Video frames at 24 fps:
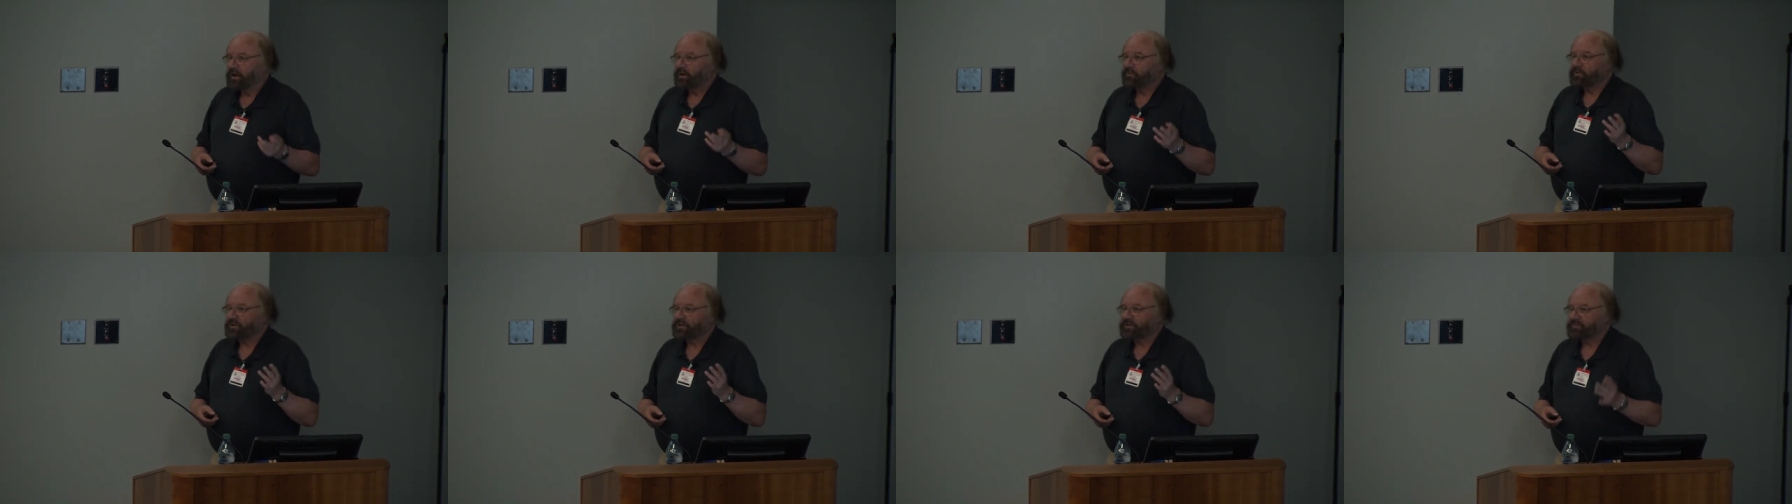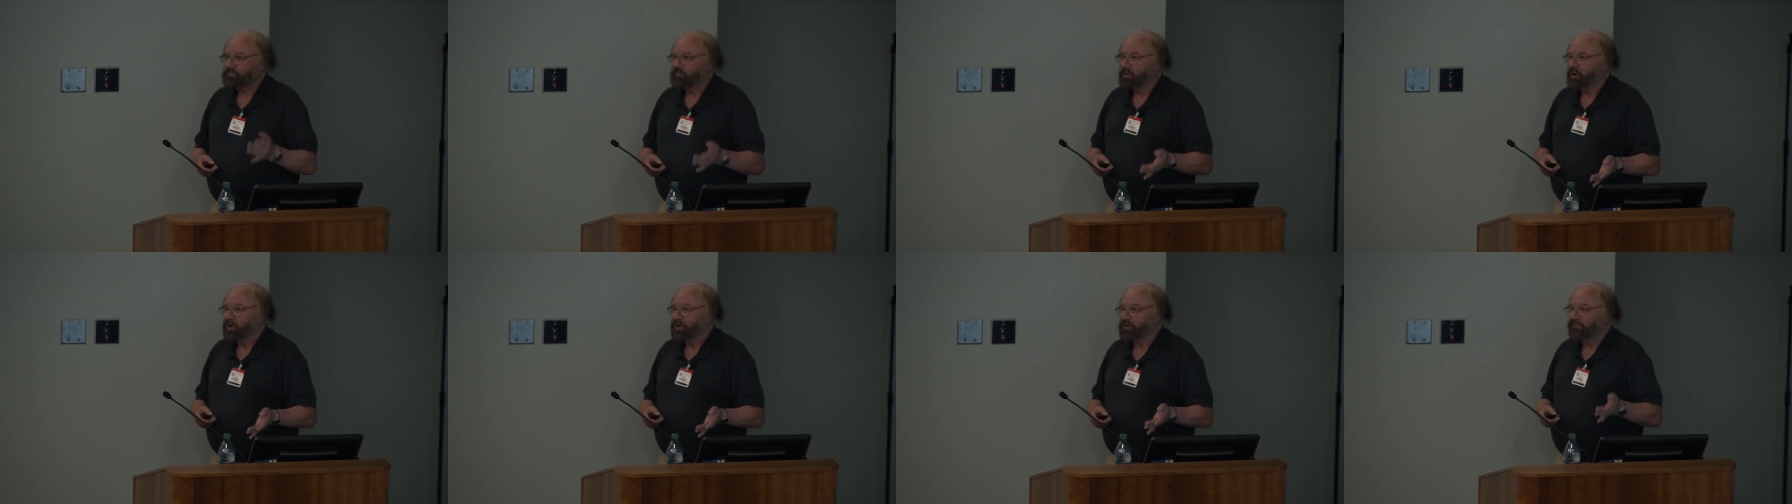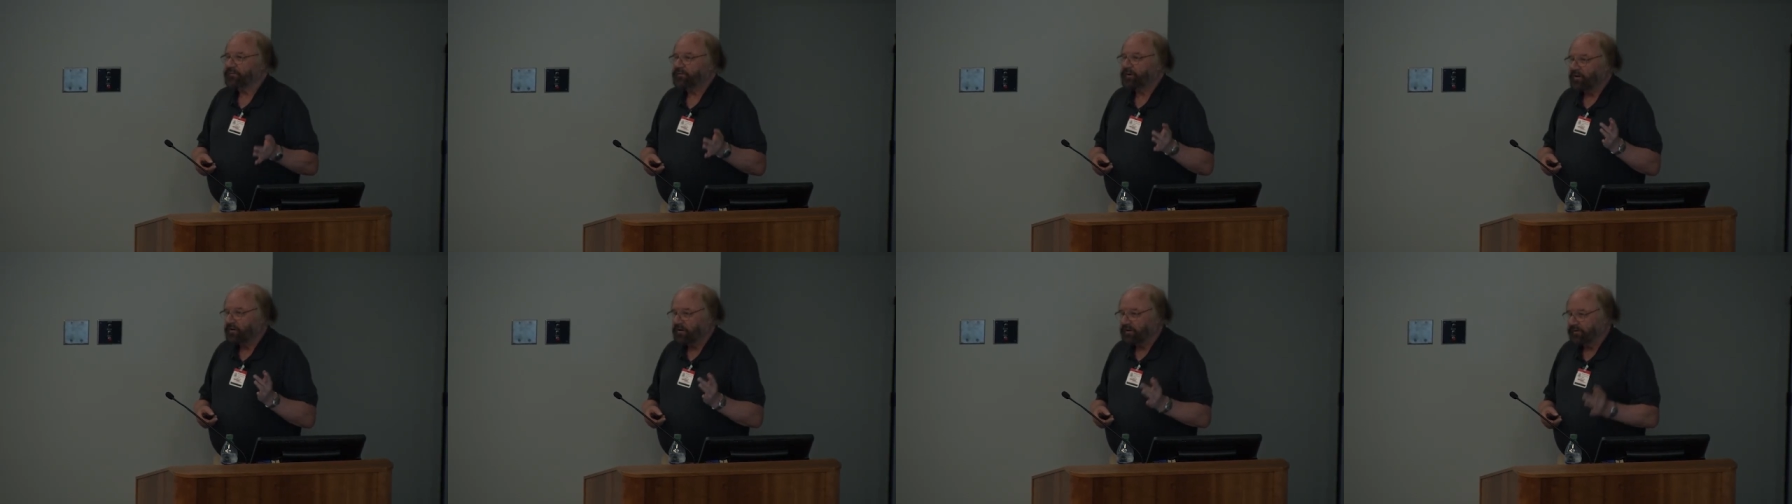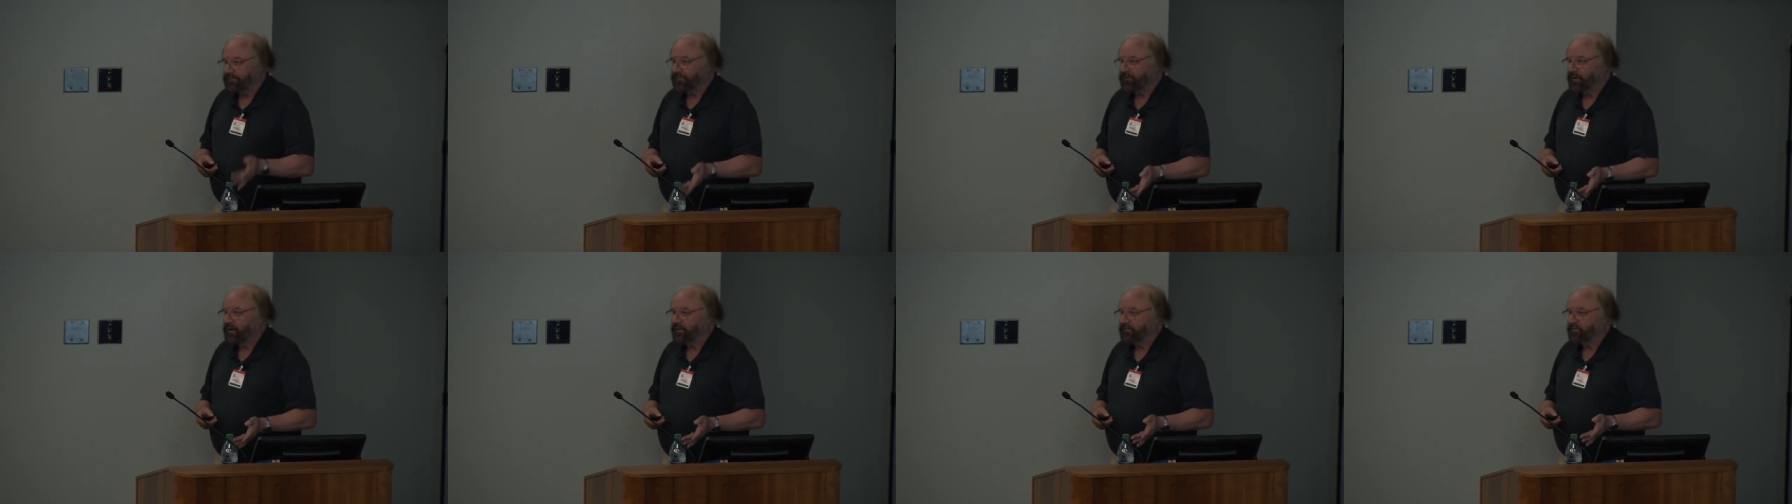respond very
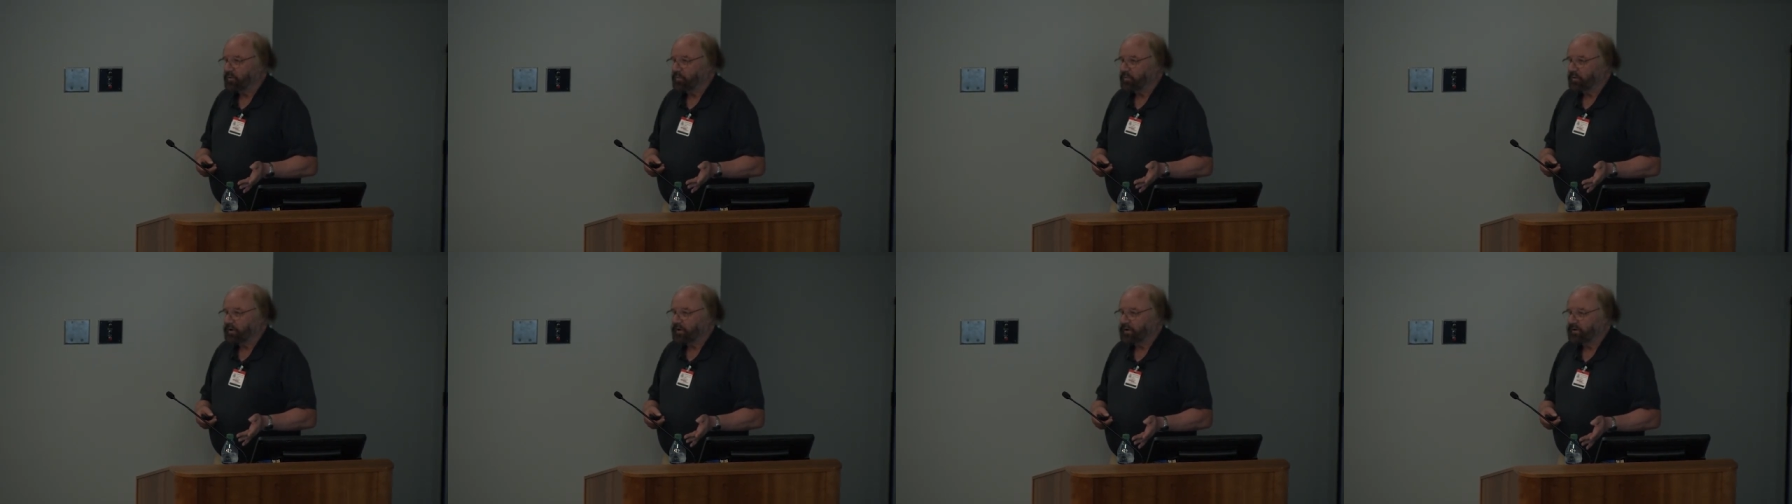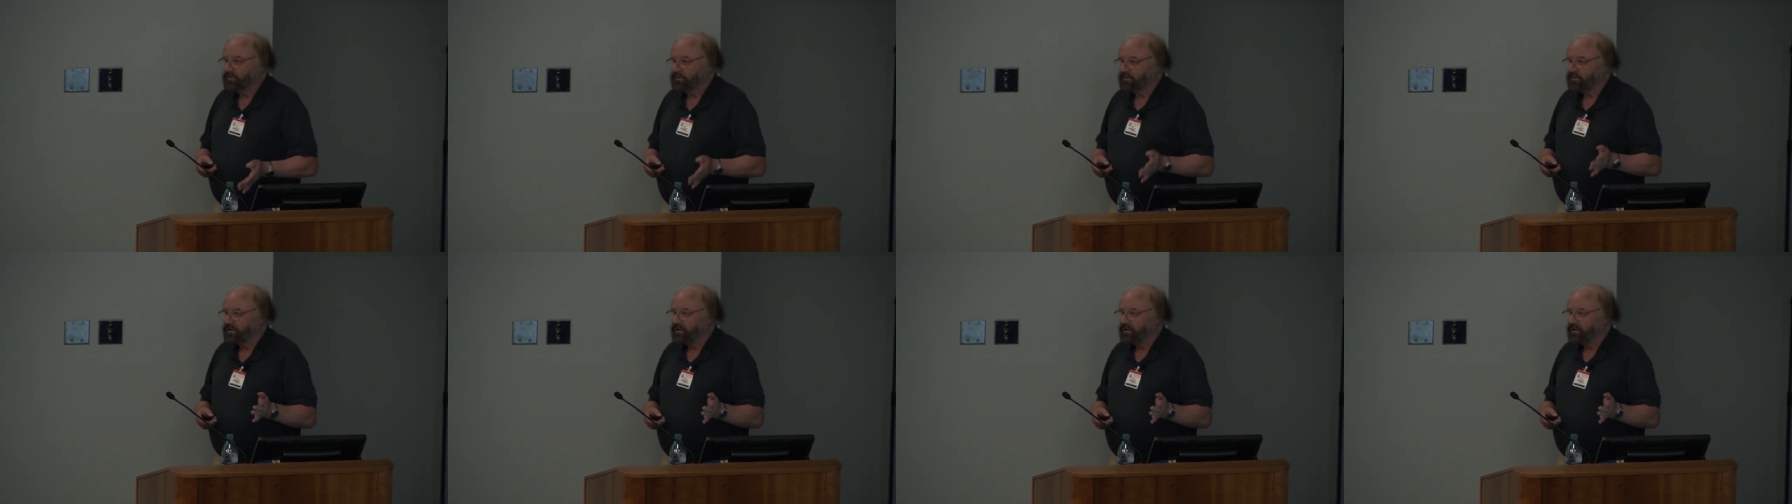favorably to